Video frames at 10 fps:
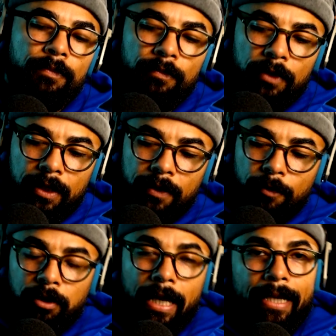Got the
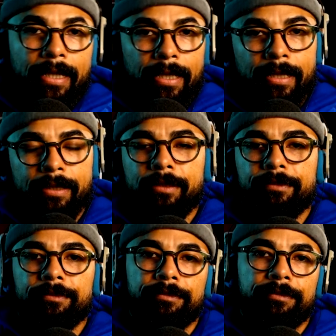black guy,
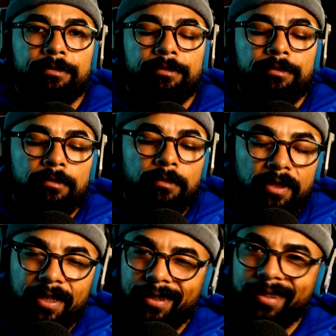
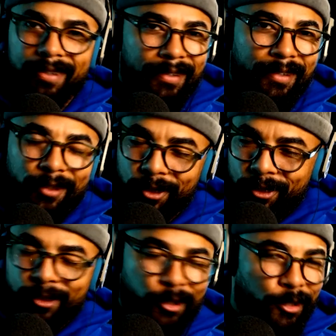got the
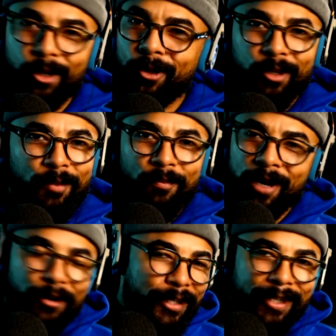good old
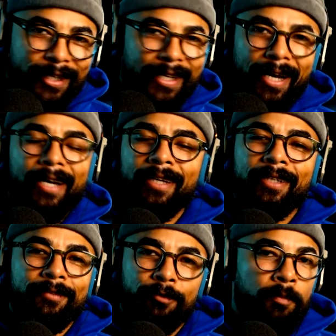American
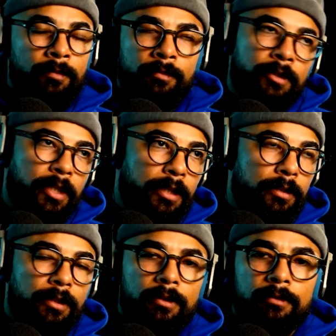guy from, say, you
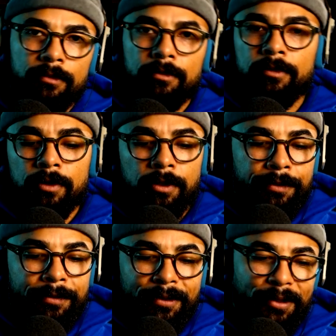know,
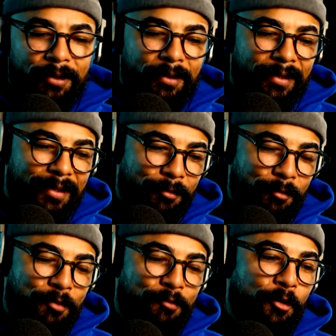
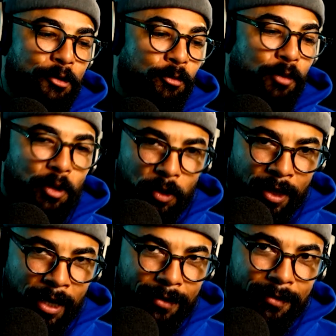referring to
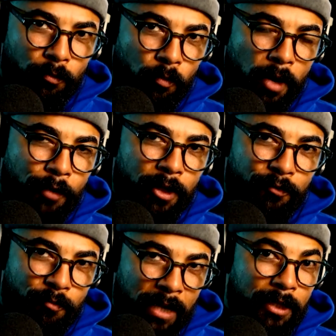that era of
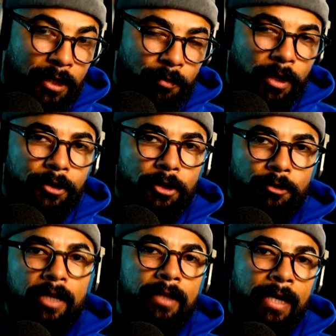making America
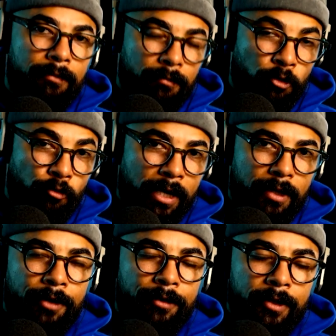great, that great
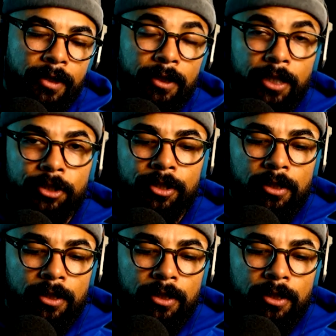era, allegedly.